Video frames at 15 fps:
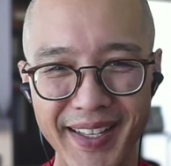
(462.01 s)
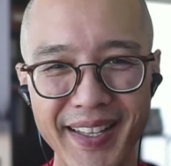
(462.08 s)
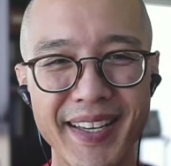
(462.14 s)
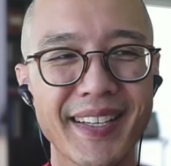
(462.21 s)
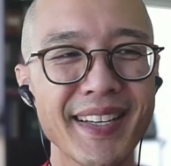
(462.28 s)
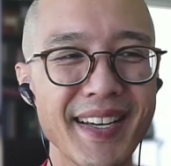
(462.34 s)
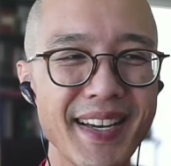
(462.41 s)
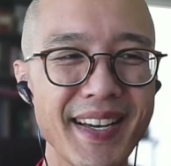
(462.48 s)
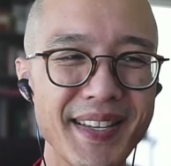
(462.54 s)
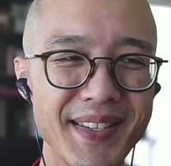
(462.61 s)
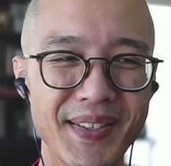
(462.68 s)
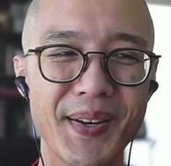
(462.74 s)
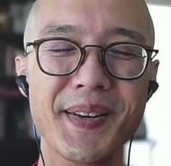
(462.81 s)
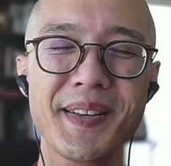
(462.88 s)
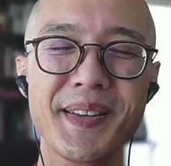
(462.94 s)
Like
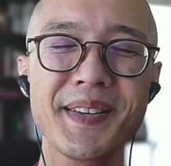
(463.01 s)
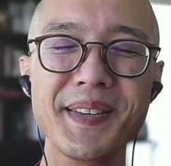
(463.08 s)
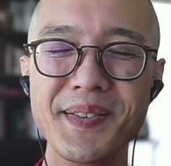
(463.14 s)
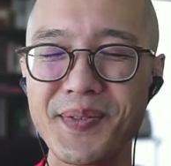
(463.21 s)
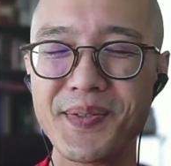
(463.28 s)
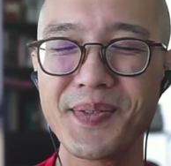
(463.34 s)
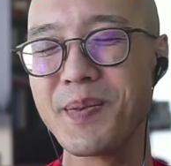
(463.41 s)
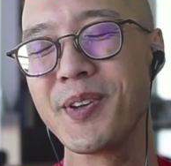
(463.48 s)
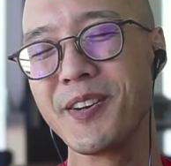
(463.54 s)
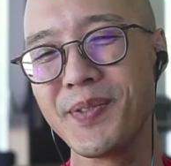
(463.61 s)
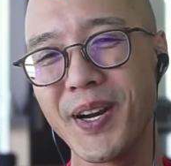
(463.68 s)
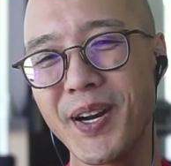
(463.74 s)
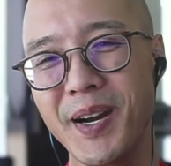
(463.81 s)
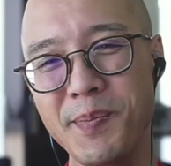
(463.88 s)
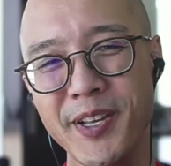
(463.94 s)
start in a development
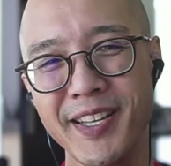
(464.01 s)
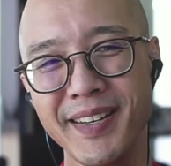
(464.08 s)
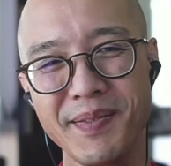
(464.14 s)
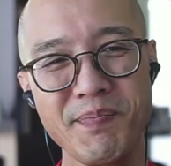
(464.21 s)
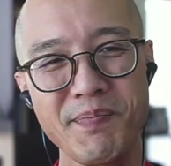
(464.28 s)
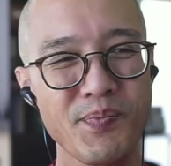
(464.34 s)
environment,